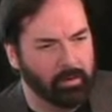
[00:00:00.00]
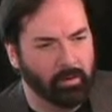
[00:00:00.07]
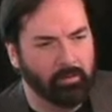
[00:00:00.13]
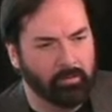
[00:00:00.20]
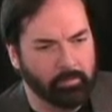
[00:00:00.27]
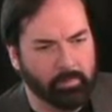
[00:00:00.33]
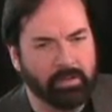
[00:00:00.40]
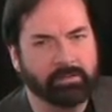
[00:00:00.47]

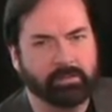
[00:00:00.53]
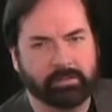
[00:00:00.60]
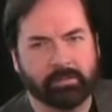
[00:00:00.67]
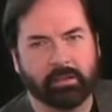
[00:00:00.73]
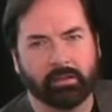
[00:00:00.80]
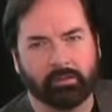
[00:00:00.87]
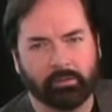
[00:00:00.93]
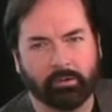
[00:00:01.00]
know a business
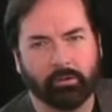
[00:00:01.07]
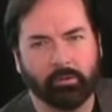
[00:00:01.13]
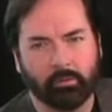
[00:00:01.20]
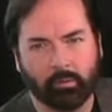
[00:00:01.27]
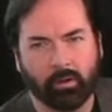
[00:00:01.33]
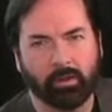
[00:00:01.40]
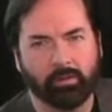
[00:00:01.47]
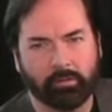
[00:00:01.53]
can do
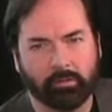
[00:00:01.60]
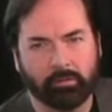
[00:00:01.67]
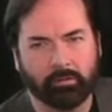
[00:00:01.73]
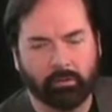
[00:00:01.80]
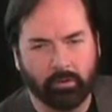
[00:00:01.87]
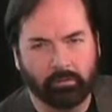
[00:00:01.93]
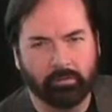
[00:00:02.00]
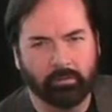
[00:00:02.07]
with
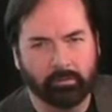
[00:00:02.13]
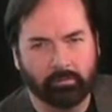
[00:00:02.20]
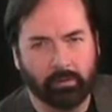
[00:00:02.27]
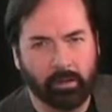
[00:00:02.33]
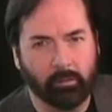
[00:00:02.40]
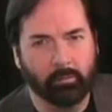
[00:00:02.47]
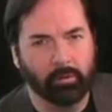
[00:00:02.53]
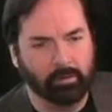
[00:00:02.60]
social
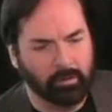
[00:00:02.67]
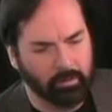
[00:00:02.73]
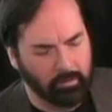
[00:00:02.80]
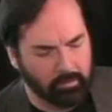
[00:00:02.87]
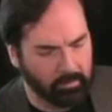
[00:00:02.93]
networking.